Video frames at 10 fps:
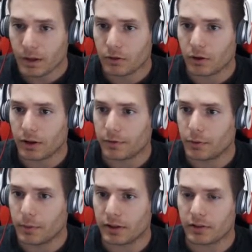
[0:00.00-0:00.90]
so if
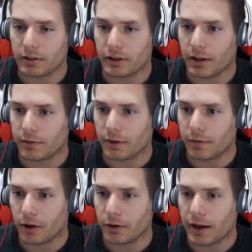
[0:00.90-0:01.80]
you basically,
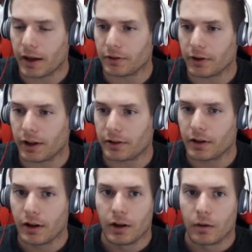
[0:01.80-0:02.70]
if all you had in your hand
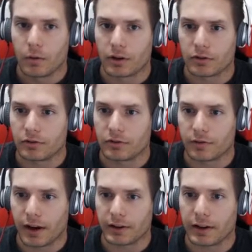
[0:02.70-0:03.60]
was
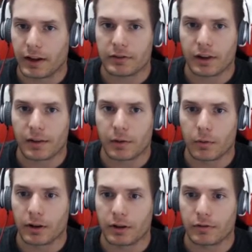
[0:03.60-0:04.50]
Divine Lance and then
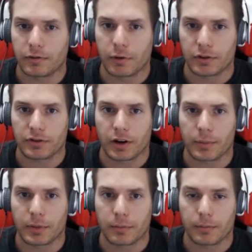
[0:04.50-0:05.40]
one of these 4-star
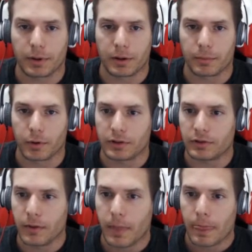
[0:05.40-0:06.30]
big
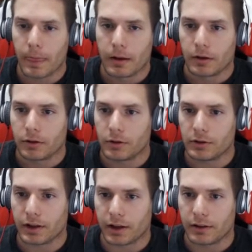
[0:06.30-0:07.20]
boys, you
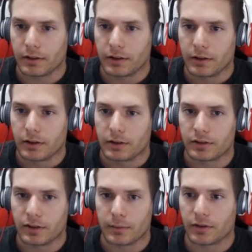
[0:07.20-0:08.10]
can
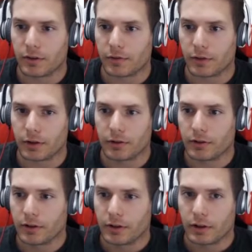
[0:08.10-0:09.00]
summon to the field,
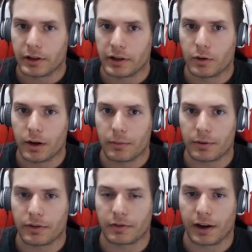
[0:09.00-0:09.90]
equip
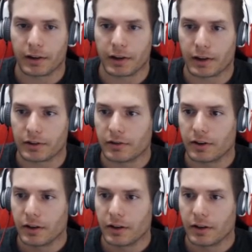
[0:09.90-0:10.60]
with Divine Lance,